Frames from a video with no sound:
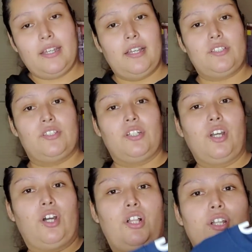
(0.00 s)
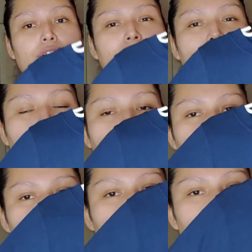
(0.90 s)
it's the color
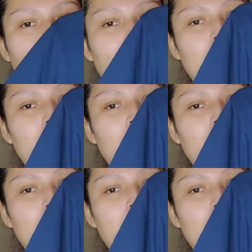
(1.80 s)
navy mm. blue.